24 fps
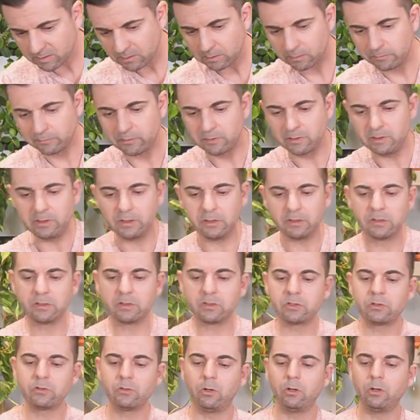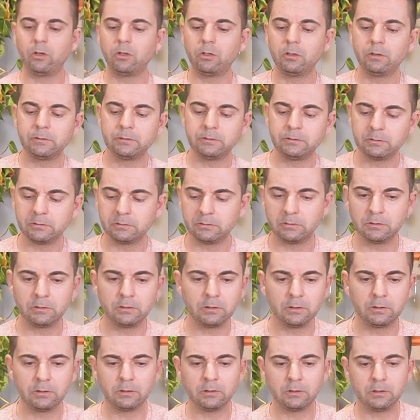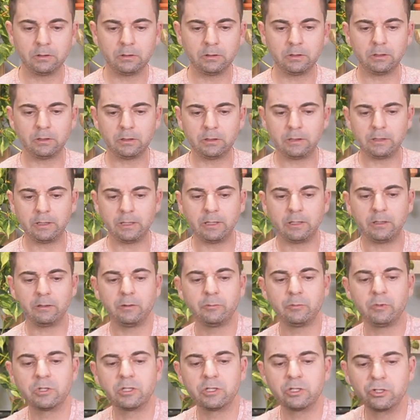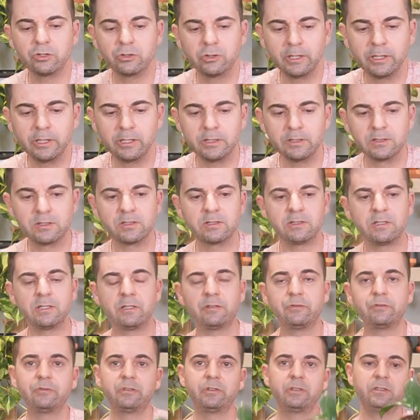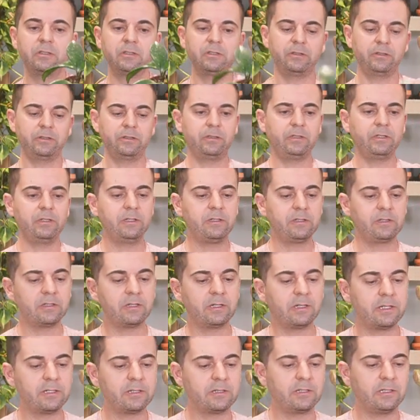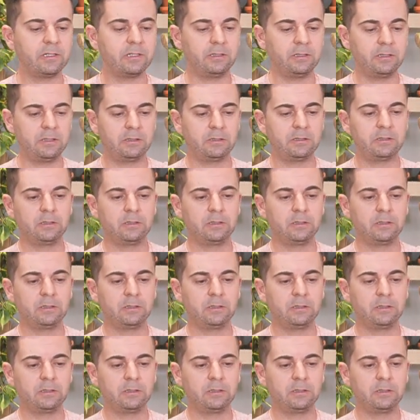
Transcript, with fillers: of the soil. And now I'm gonna try and stuff these guys in. And